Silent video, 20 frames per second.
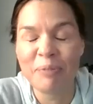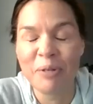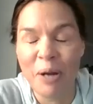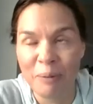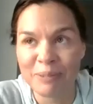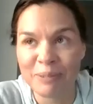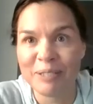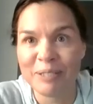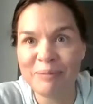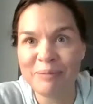
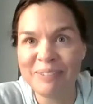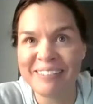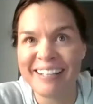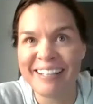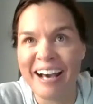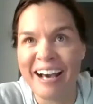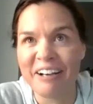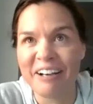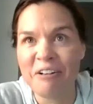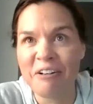problems
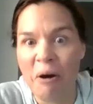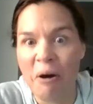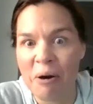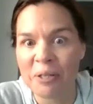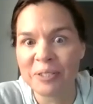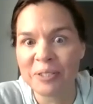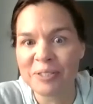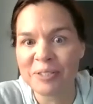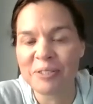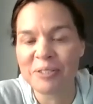that
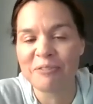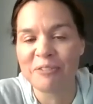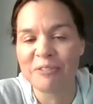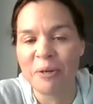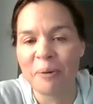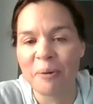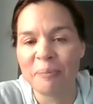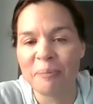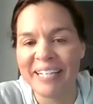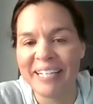caused
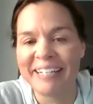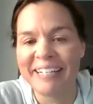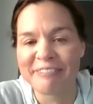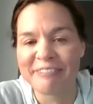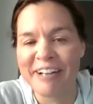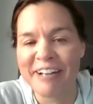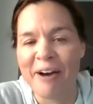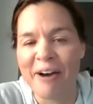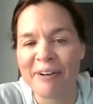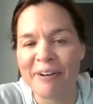not being
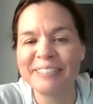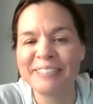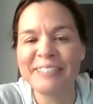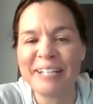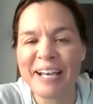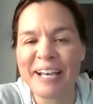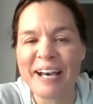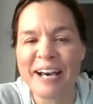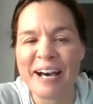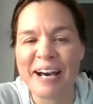around
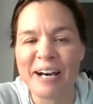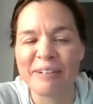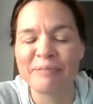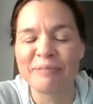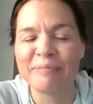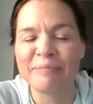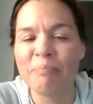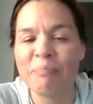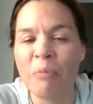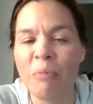
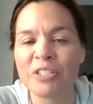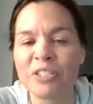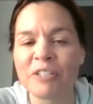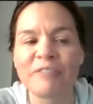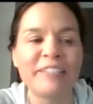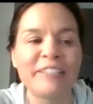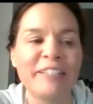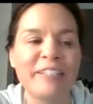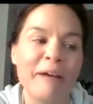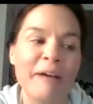much
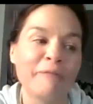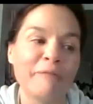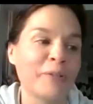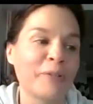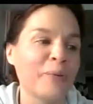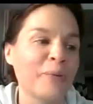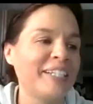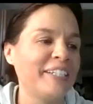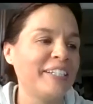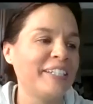of the time
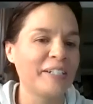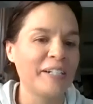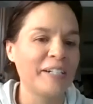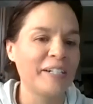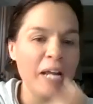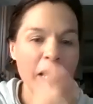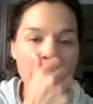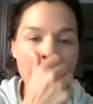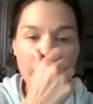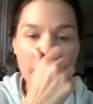for 1 year.
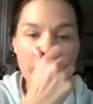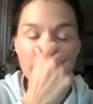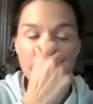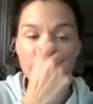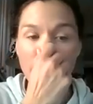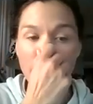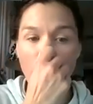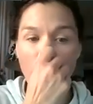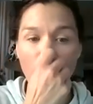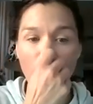
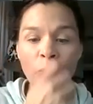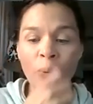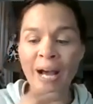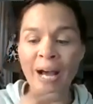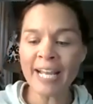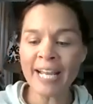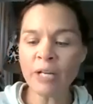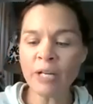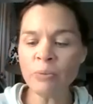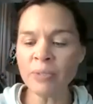So
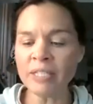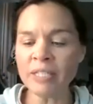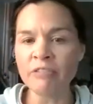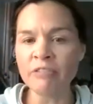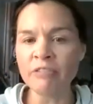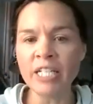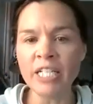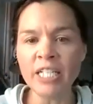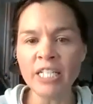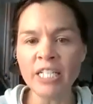what can we
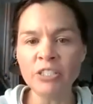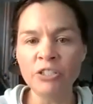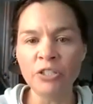really